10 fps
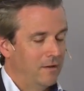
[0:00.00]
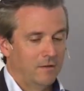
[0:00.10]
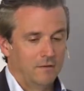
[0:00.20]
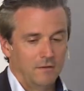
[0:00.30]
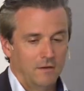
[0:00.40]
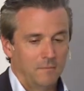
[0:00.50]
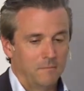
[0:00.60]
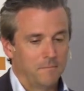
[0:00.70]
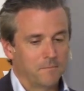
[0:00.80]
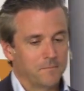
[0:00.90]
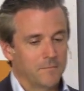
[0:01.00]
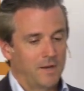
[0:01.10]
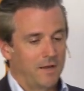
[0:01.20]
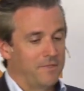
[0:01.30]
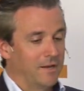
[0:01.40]
And, um,
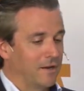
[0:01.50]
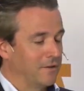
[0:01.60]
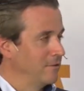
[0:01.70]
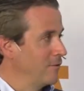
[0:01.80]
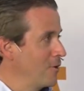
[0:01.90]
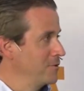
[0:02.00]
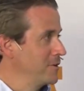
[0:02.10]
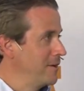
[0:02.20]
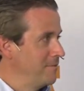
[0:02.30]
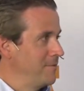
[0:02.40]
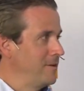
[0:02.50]
and I think I could largely,